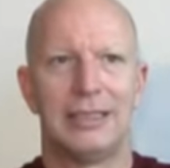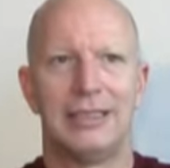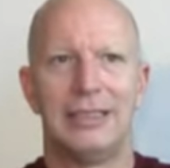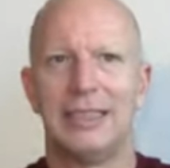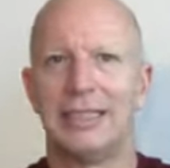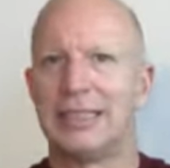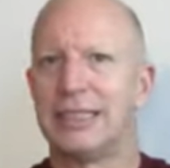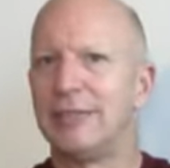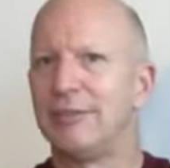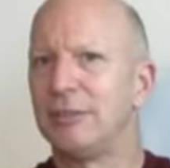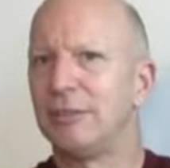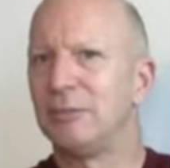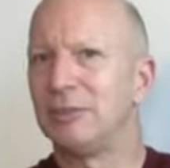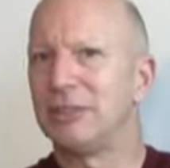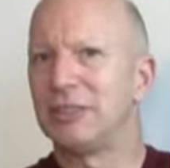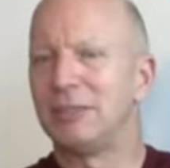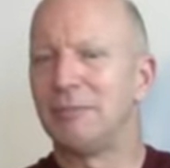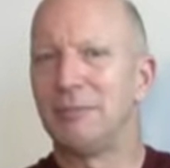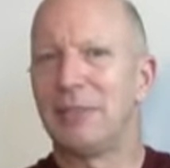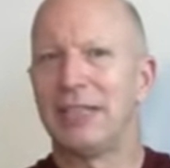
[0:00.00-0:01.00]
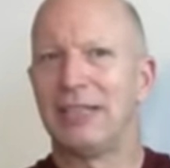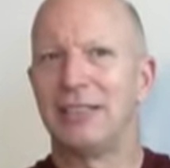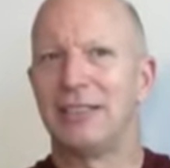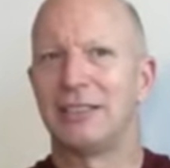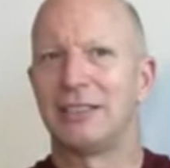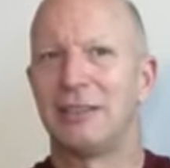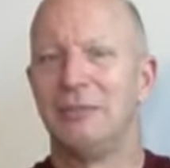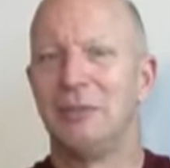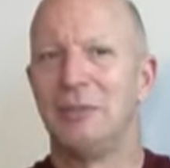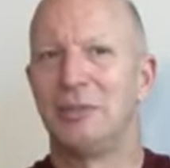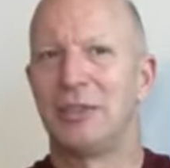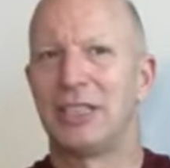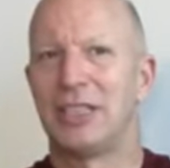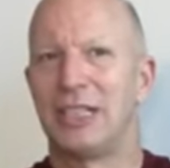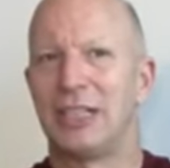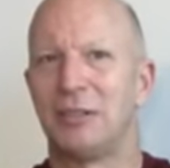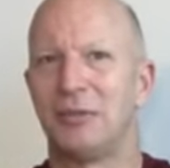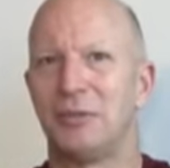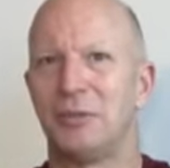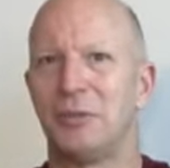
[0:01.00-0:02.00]
not everyone can
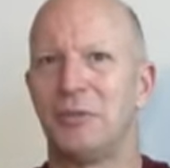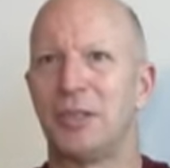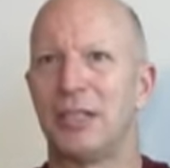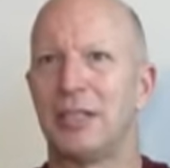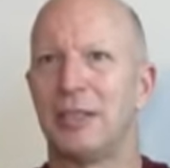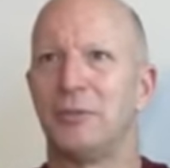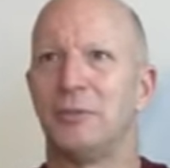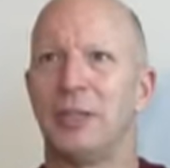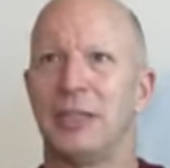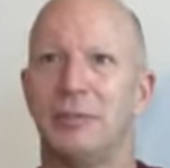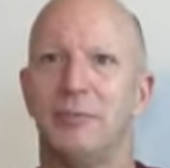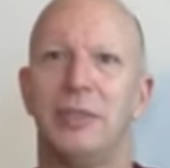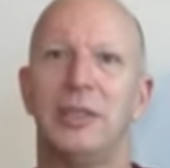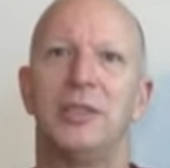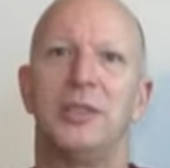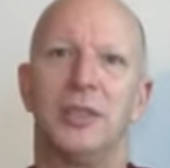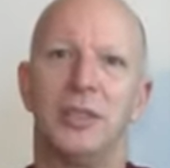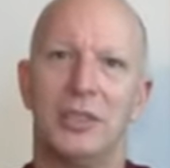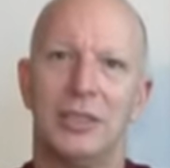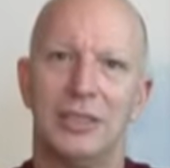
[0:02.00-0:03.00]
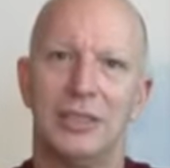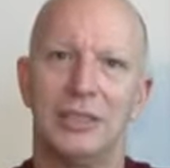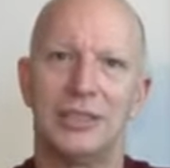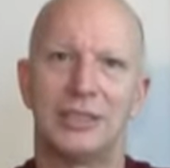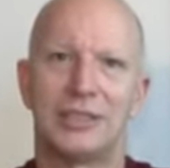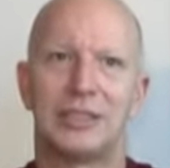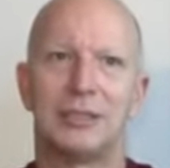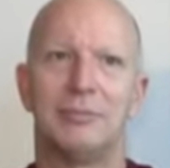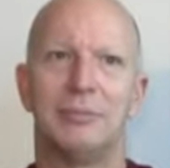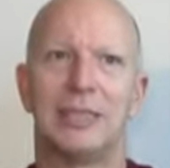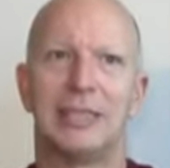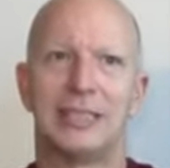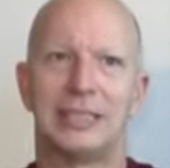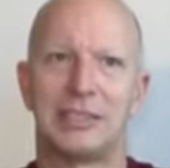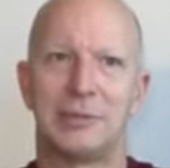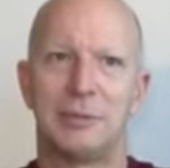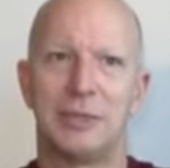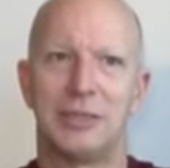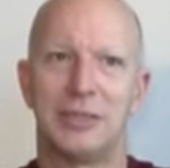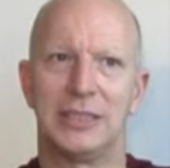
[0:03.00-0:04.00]
communicate through right away because my
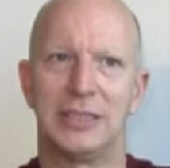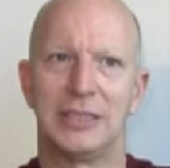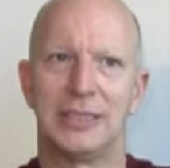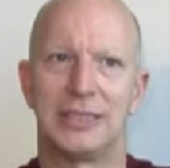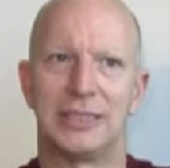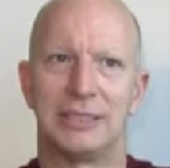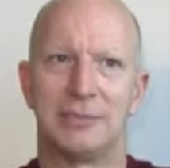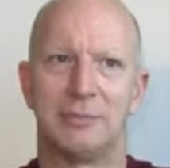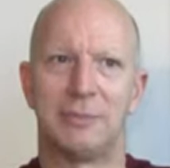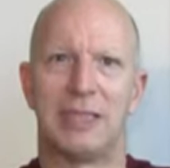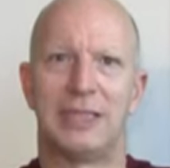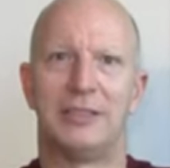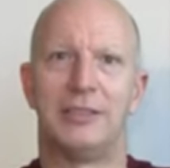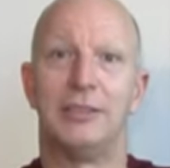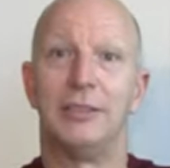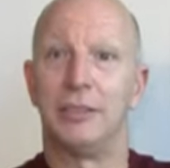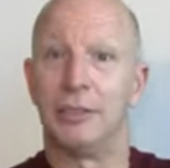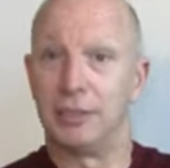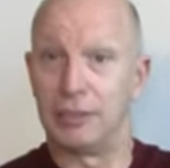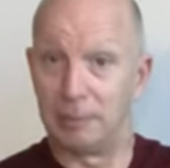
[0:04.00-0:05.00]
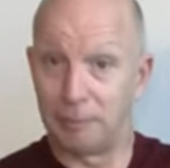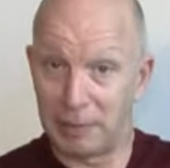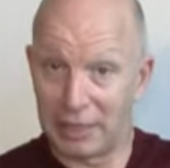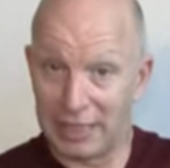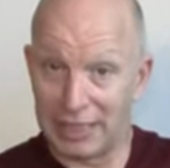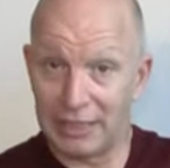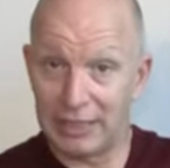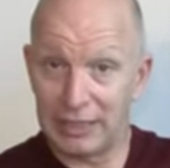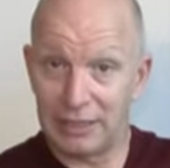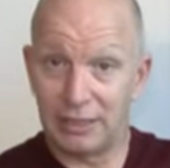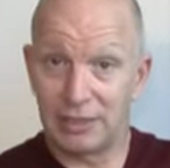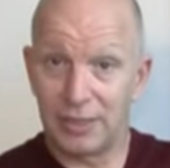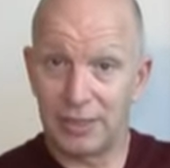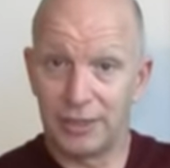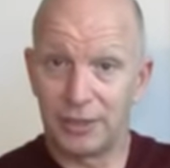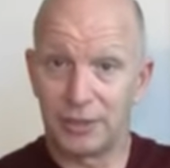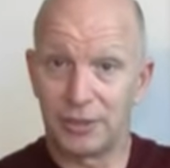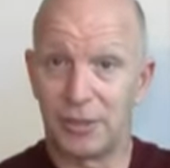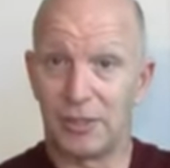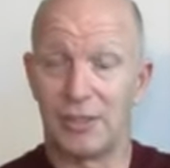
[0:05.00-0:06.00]
experience has been, depending
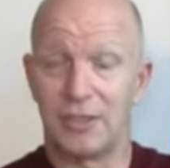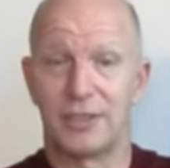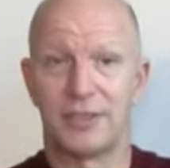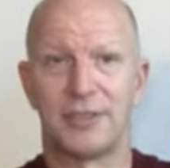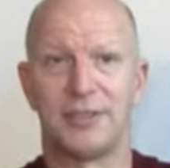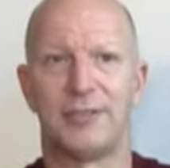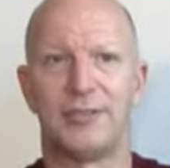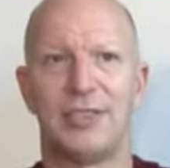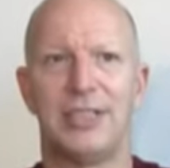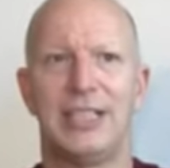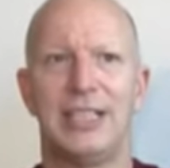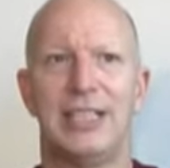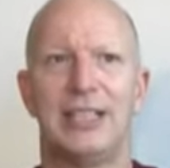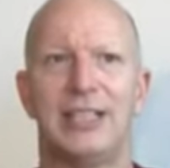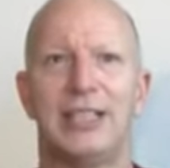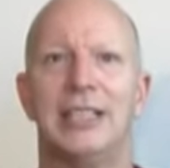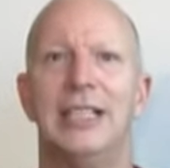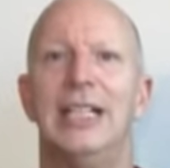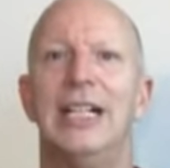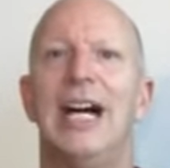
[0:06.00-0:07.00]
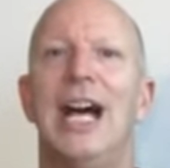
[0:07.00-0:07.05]
on the cause of death,